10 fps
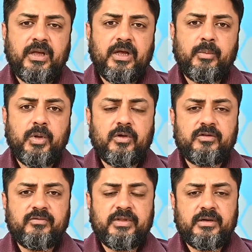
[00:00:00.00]
and
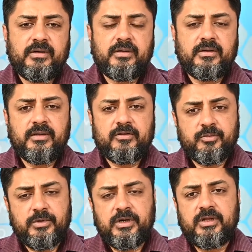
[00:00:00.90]
because of that the
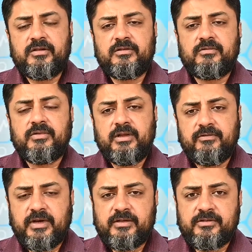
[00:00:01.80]
spread is very
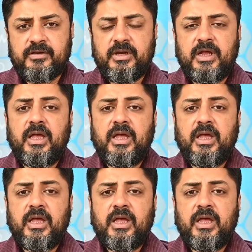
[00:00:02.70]
faster